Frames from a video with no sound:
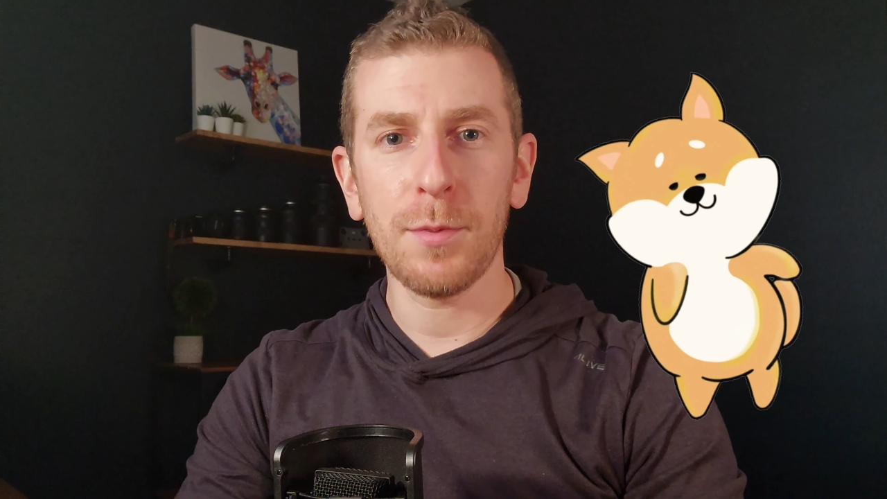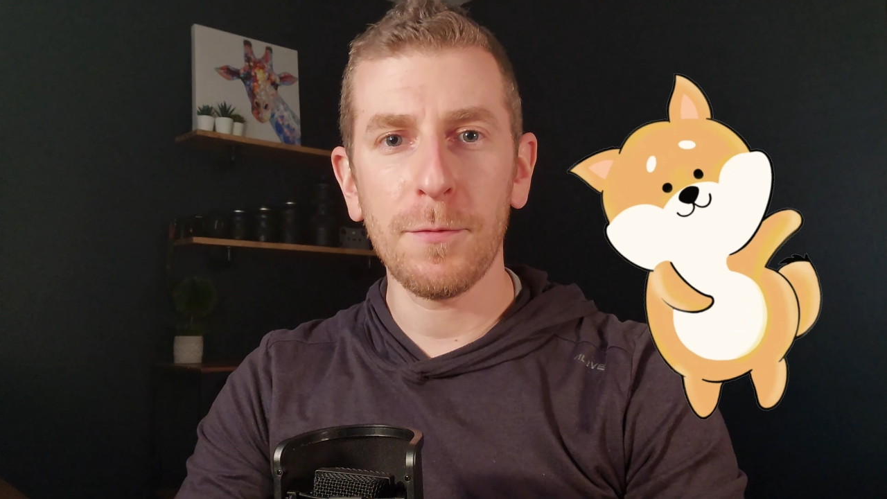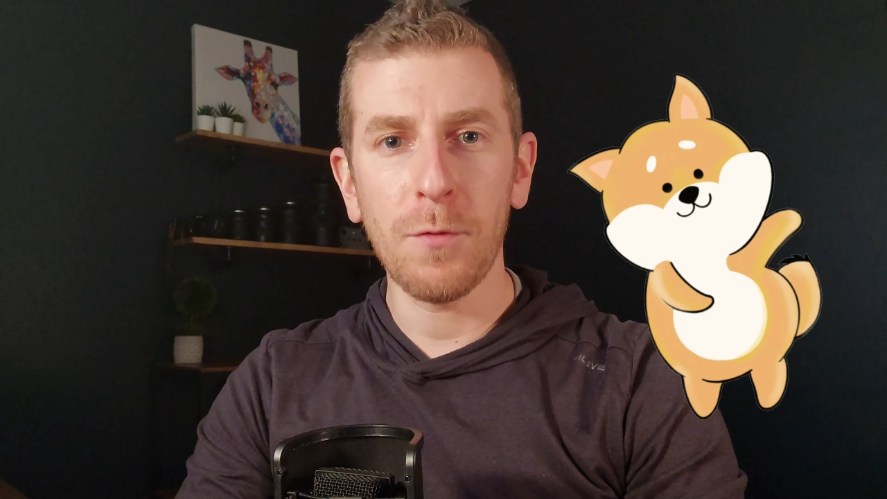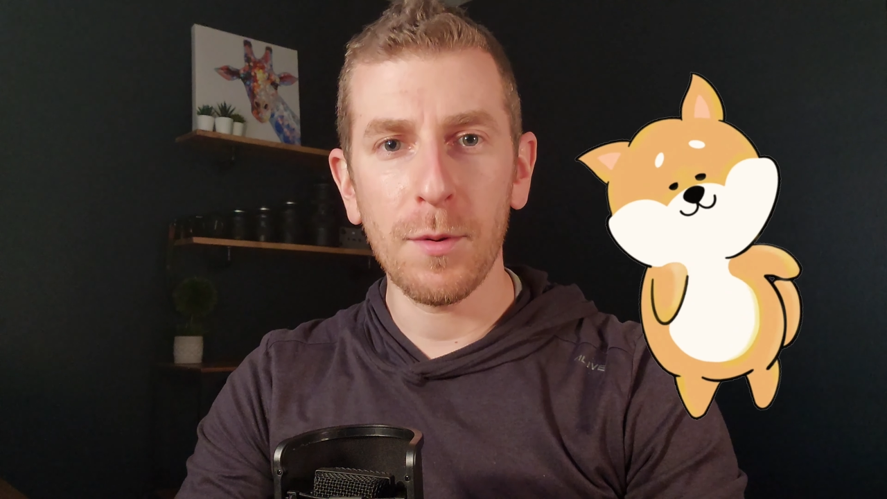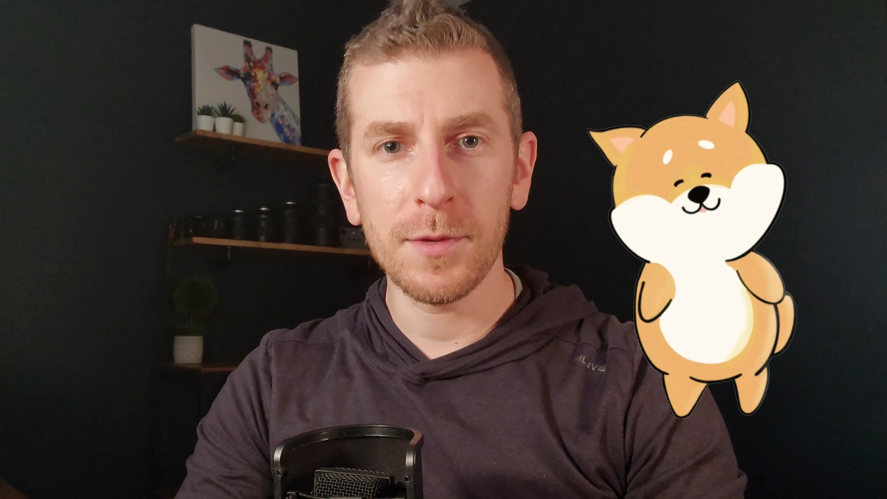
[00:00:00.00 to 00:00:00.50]

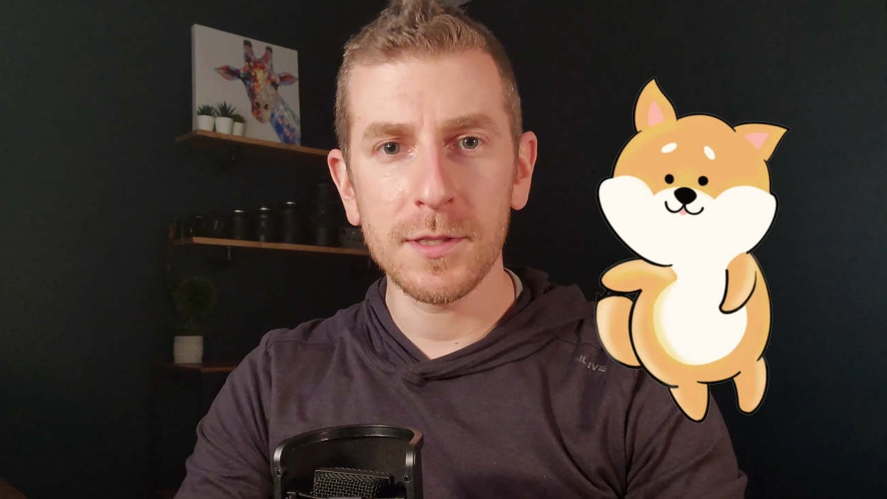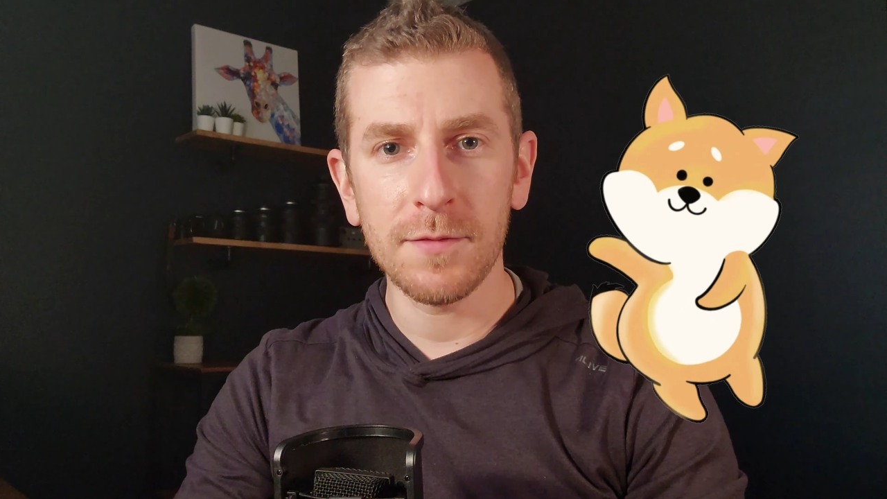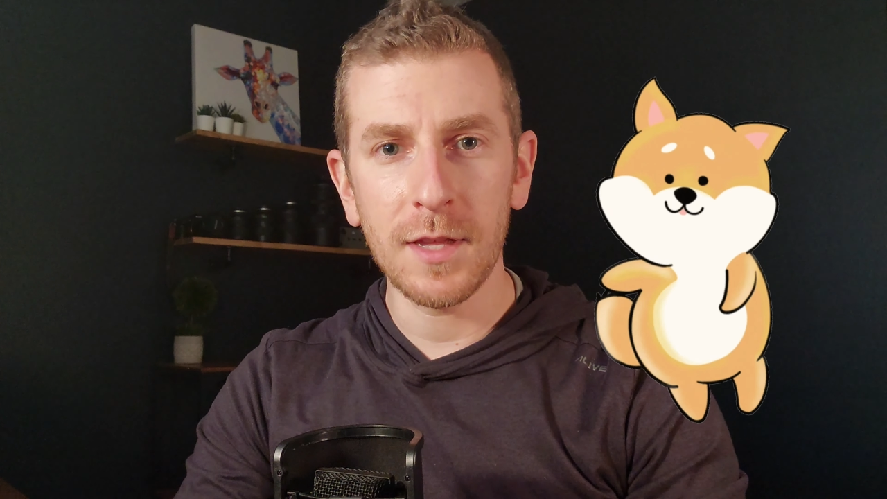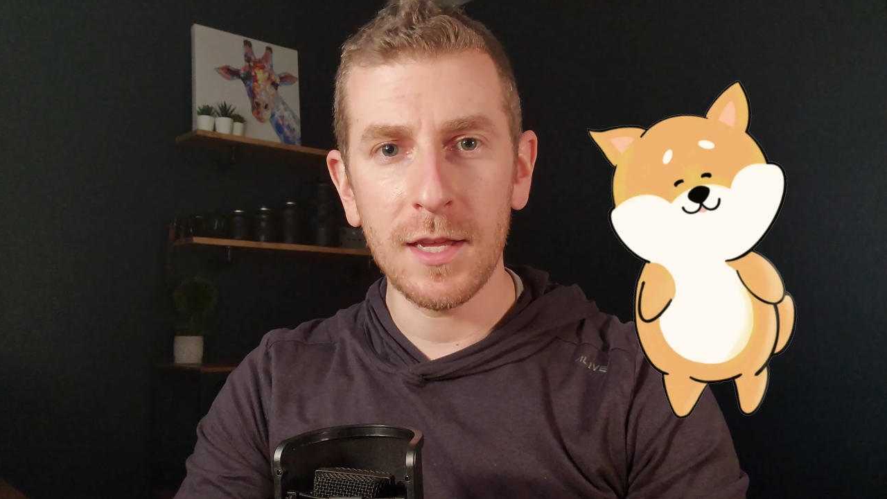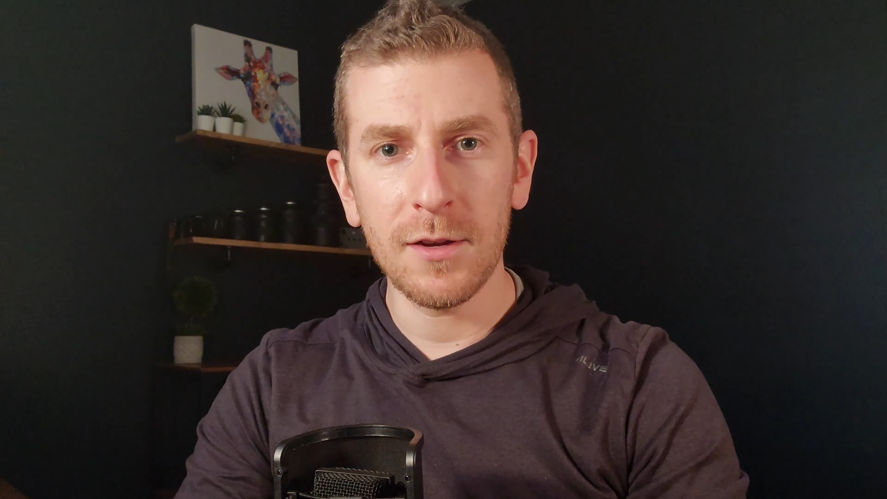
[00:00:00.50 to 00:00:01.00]
performance
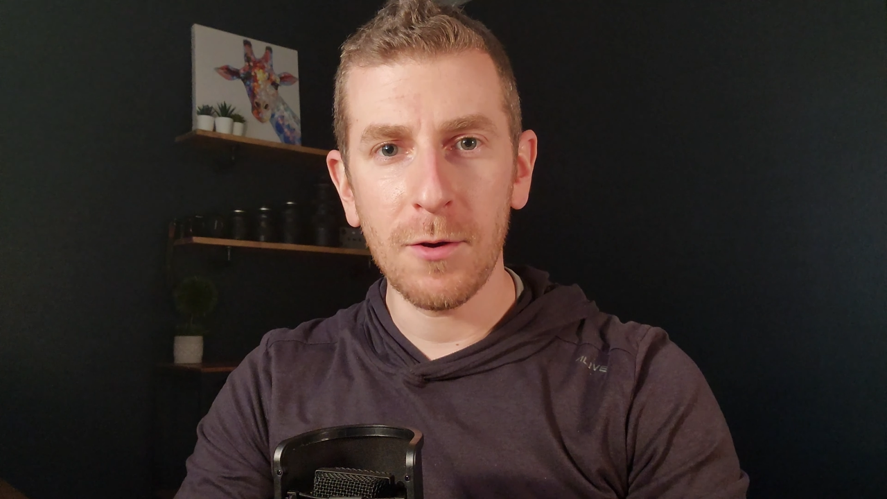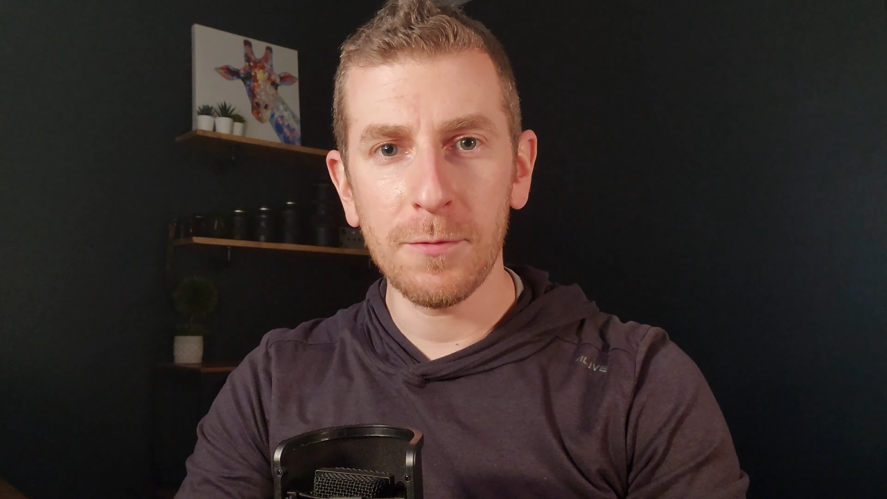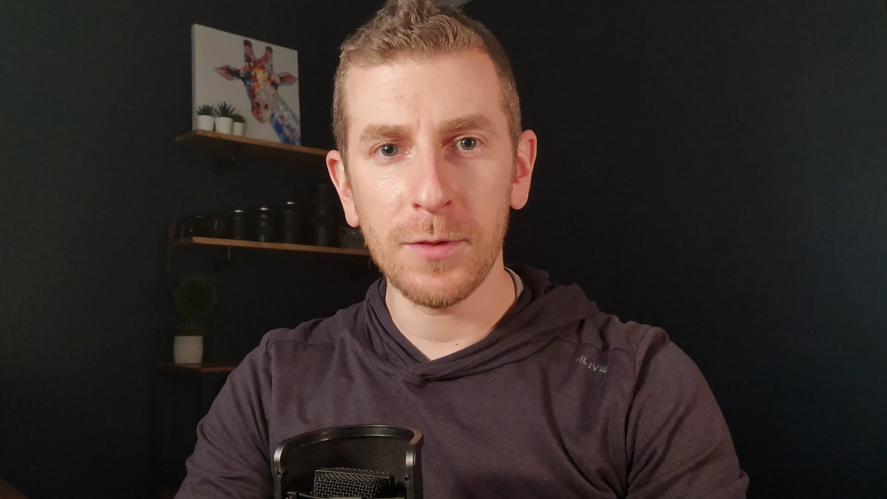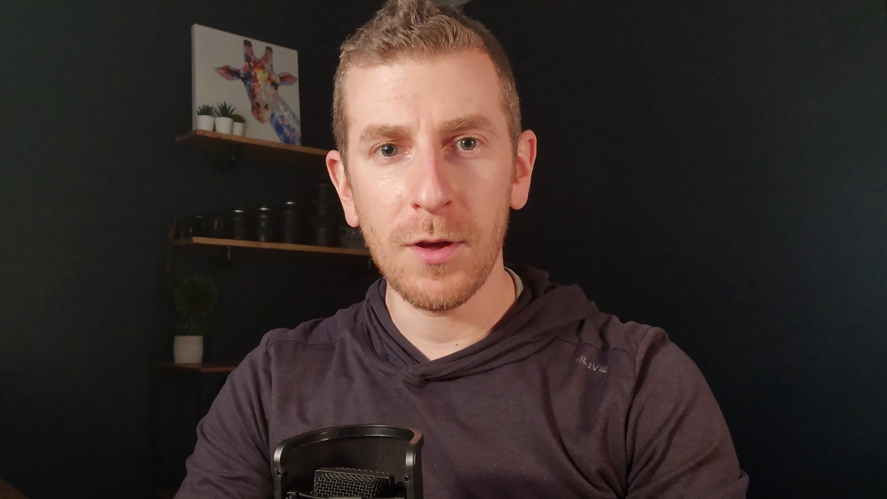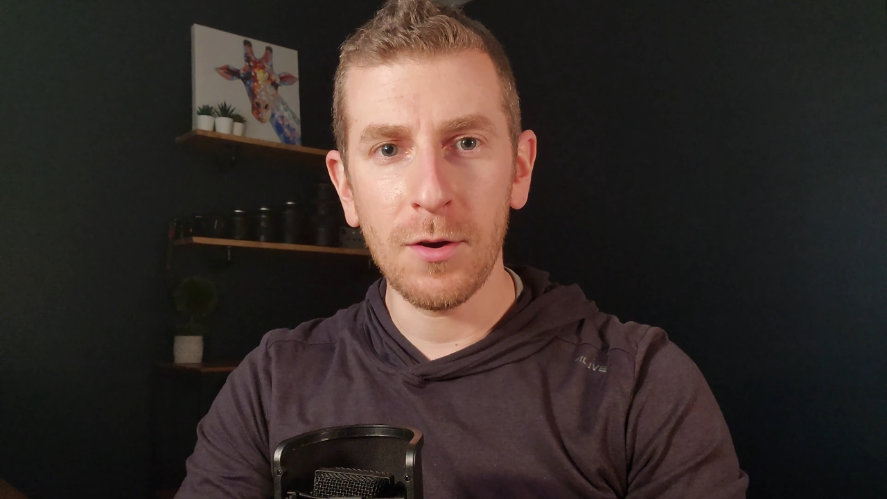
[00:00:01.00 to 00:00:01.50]
of the
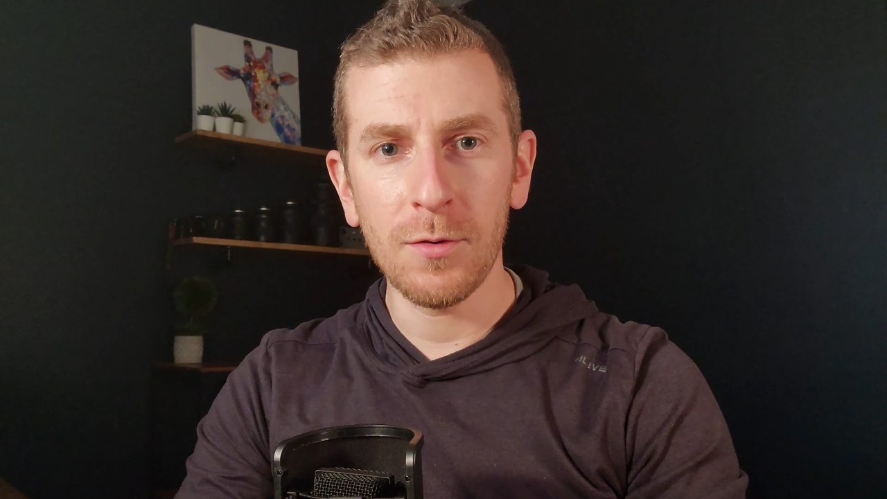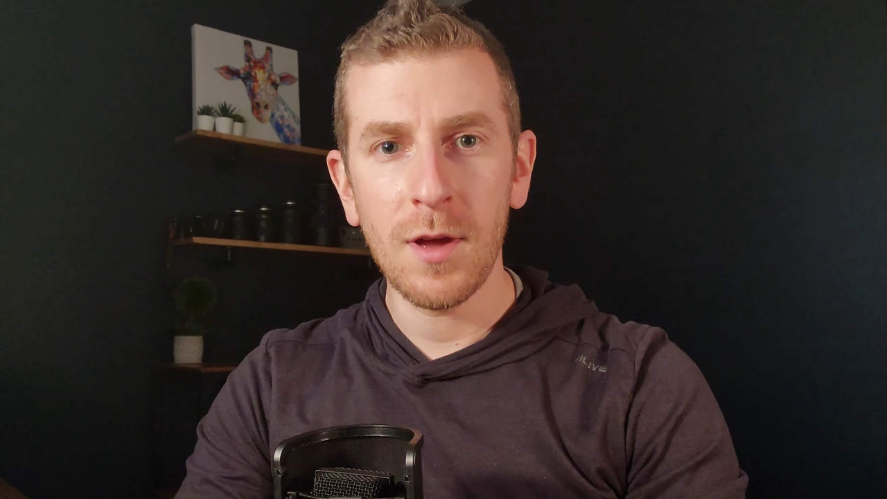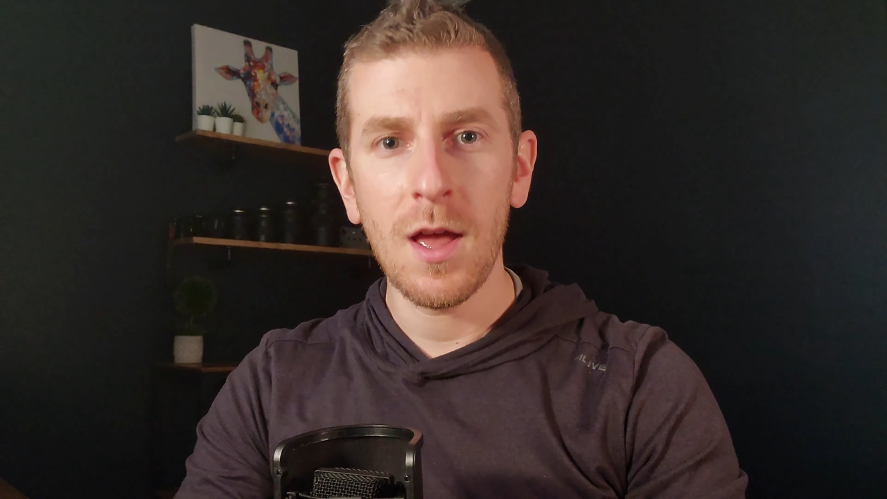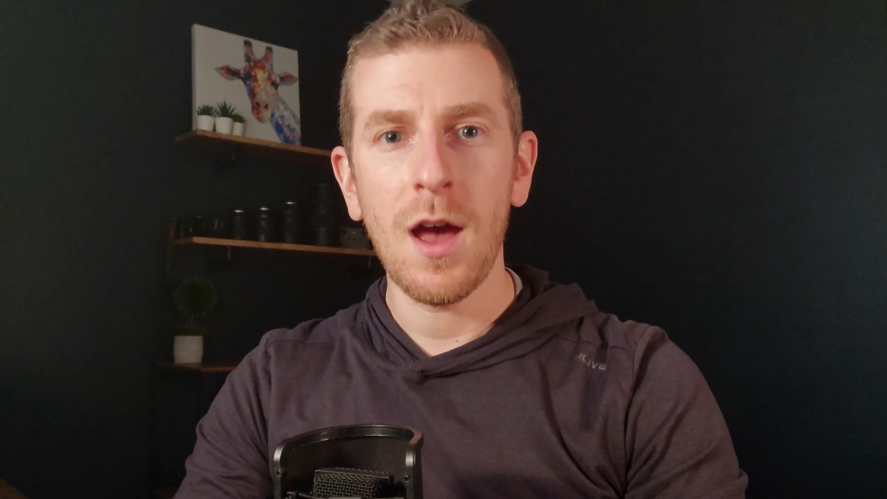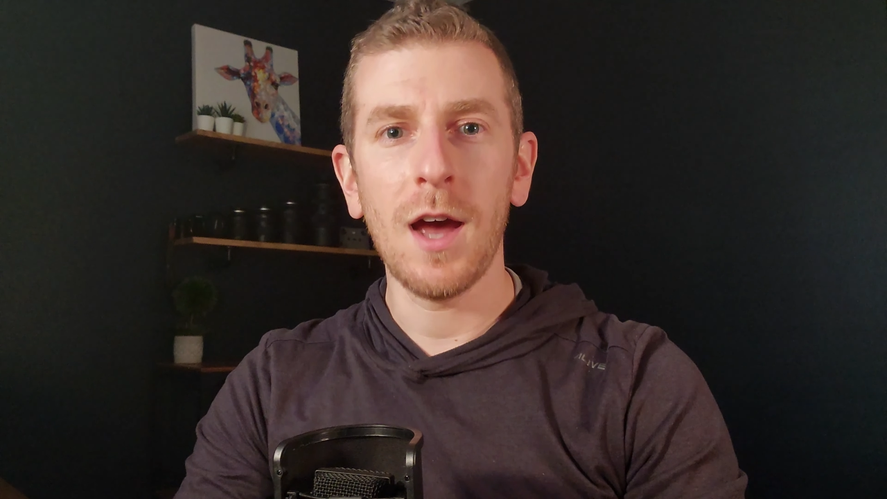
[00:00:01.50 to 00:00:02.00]
EcoFlow.